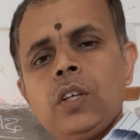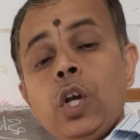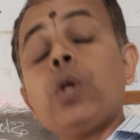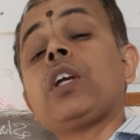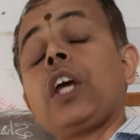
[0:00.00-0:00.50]

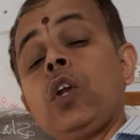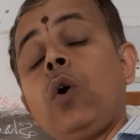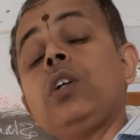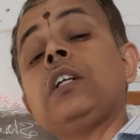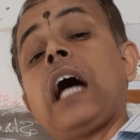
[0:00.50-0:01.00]
you
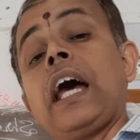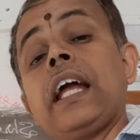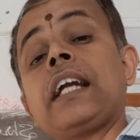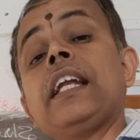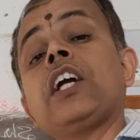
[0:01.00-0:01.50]
cannot
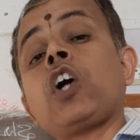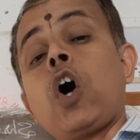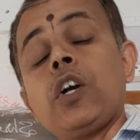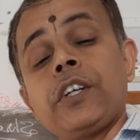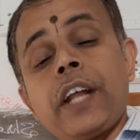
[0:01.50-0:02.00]
directly
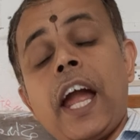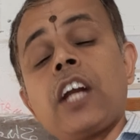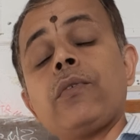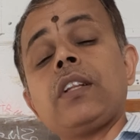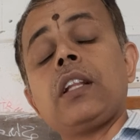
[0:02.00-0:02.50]

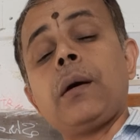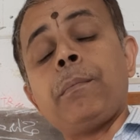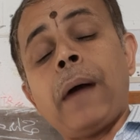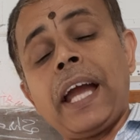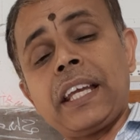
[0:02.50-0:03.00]
contact with the
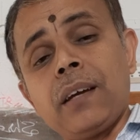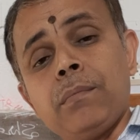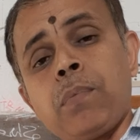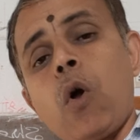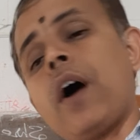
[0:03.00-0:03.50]
bank
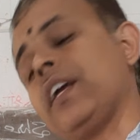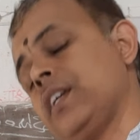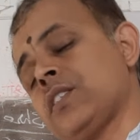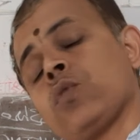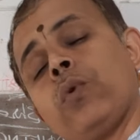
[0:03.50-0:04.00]

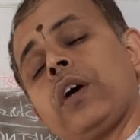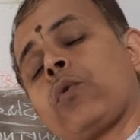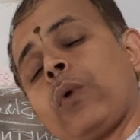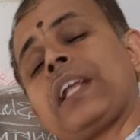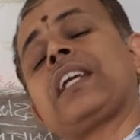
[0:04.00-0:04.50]
employees who were
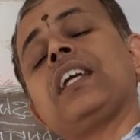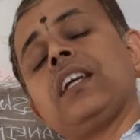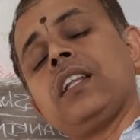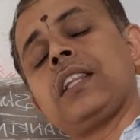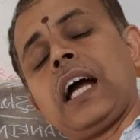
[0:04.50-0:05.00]

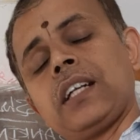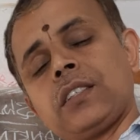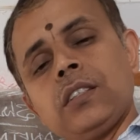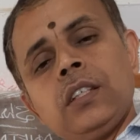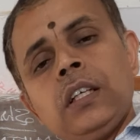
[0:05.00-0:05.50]
working in that
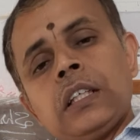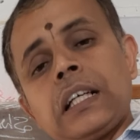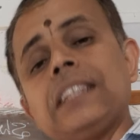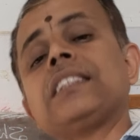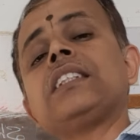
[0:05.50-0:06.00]

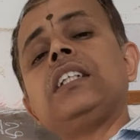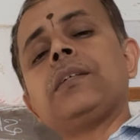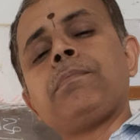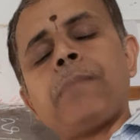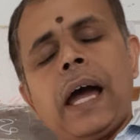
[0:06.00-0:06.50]

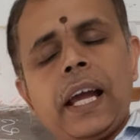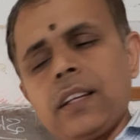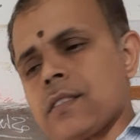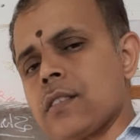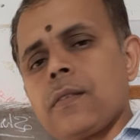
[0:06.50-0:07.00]
concerned
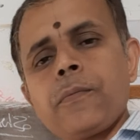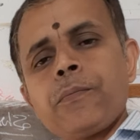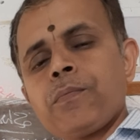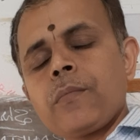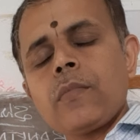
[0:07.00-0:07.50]
banks,
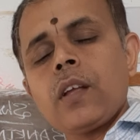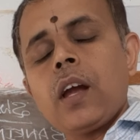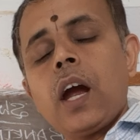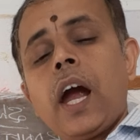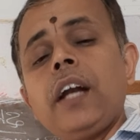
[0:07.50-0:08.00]

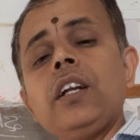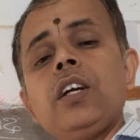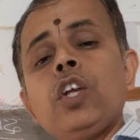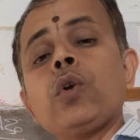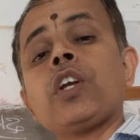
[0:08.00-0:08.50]
and
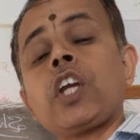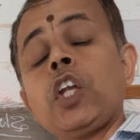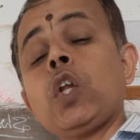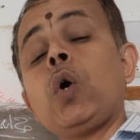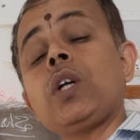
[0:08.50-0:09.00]
you
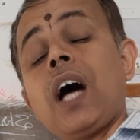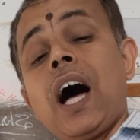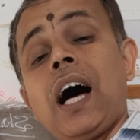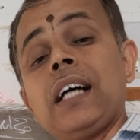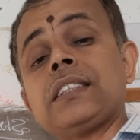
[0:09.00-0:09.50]
cannot
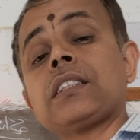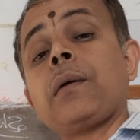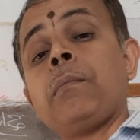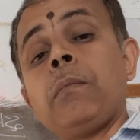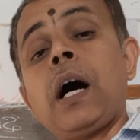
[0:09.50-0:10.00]
ask
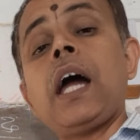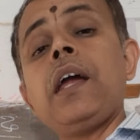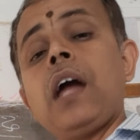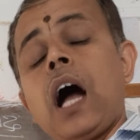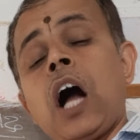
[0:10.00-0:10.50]

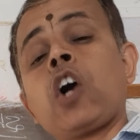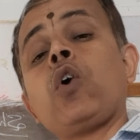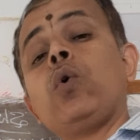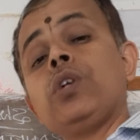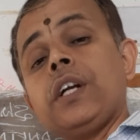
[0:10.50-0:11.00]
my
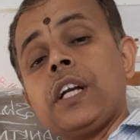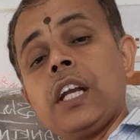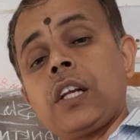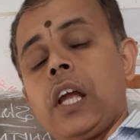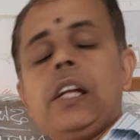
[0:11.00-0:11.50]
account
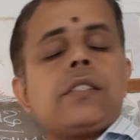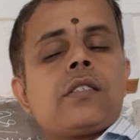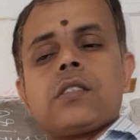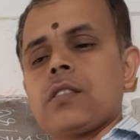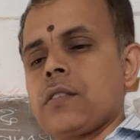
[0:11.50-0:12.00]

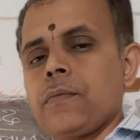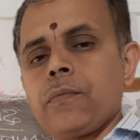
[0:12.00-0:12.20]
details.